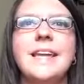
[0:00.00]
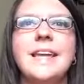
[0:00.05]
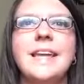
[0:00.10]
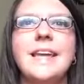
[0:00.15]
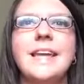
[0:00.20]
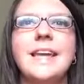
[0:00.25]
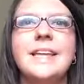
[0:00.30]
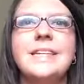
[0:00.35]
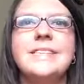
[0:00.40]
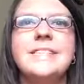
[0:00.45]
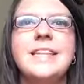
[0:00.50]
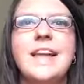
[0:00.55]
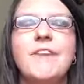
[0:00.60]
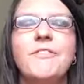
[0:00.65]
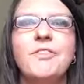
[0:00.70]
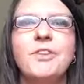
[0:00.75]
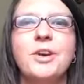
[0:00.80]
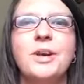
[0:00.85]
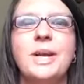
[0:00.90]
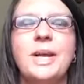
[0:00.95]
it's
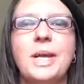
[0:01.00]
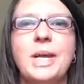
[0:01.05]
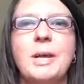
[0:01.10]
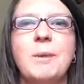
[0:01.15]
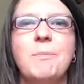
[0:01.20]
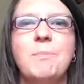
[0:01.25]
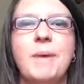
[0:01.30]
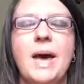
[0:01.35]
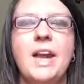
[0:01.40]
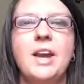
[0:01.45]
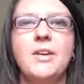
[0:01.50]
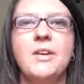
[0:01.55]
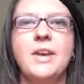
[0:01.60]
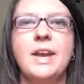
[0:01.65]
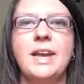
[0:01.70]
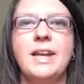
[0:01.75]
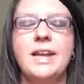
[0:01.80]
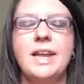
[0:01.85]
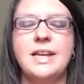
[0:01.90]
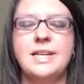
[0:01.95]
never going to get better
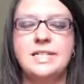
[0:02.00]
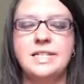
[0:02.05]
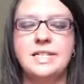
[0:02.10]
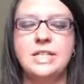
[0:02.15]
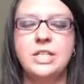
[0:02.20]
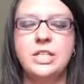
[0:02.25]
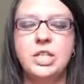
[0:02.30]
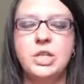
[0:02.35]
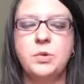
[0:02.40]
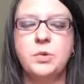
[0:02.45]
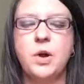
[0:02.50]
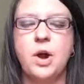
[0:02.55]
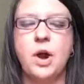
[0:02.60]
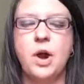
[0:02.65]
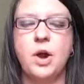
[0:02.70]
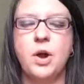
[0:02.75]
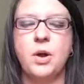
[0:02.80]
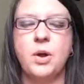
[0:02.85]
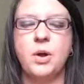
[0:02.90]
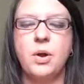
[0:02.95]
until you
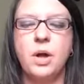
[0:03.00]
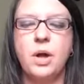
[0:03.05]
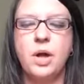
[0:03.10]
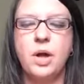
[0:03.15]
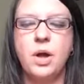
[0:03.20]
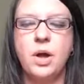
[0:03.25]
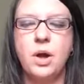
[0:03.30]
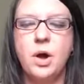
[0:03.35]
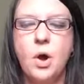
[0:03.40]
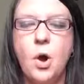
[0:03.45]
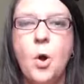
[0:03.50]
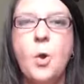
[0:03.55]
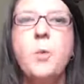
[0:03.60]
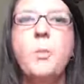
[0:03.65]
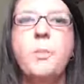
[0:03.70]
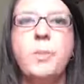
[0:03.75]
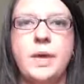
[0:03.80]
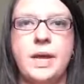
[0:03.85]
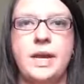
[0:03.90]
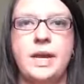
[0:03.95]
are
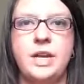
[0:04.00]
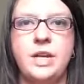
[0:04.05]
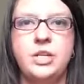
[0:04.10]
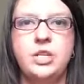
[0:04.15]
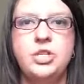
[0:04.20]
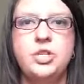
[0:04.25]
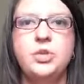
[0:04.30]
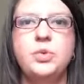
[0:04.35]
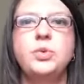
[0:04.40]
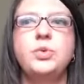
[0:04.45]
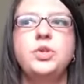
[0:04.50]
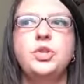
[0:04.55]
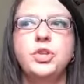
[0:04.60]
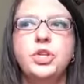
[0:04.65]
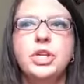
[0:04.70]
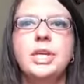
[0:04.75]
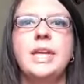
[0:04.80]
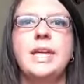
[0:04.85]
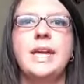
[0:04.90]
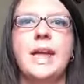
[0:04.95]
open to
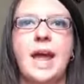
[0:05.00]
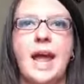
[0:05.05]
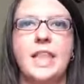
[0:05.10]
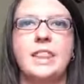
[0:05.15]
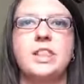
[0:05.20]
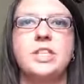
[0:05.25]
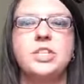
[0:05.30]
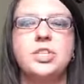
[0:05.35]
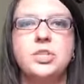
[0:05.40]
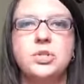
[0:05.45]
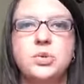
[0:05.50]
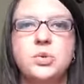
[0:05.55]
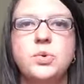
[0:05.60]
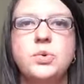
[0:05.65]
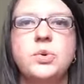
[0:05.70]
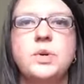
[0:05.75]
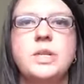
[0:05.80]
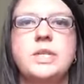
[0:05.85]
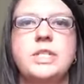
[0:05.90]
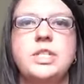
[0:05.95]
looking at the
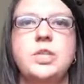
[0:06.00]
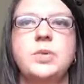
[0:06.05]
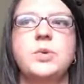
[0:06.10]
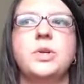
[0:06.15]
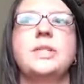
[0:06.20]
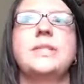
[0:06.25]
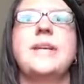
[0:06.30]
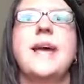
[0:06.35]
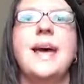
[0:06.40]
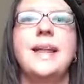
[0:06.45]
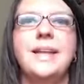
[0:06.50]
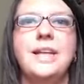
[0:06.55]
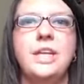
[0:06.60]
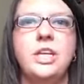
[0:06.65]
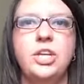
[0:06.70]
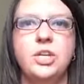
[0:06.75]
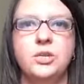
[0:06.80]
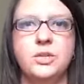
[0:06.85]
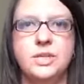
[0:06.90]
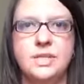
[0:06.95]
stories you are
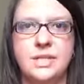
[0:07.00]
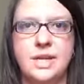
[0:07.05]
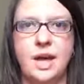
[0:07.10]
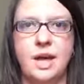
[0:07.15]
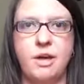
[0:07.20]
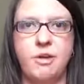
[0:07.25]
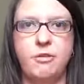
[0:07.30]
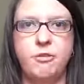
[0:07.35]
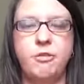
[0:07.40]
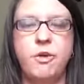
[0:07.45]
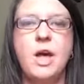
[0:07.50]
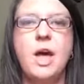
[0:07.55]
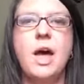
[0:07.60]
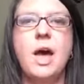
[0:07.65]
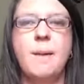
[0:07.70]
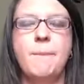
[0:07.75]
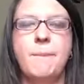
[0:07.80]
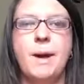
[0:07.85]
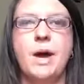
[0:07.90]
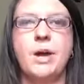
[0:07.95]
telling yourself
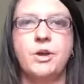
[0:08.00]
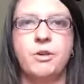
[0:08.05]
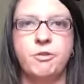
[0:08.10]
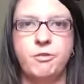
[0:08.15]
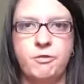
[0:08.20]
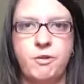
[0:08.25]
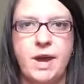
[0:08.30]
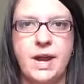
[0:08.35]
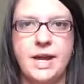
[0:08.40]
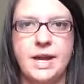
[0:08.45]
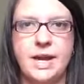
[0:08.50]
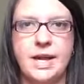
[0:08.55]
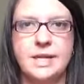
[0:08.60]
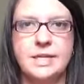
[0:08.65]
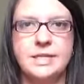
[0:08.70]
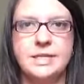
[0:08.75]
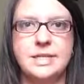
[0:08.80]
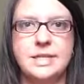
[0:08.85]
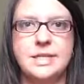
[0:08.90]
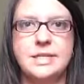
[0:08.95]
about your
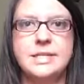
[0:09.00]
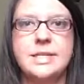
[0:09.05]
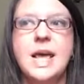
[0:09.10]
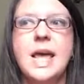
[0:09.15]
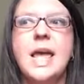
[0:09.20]
finances.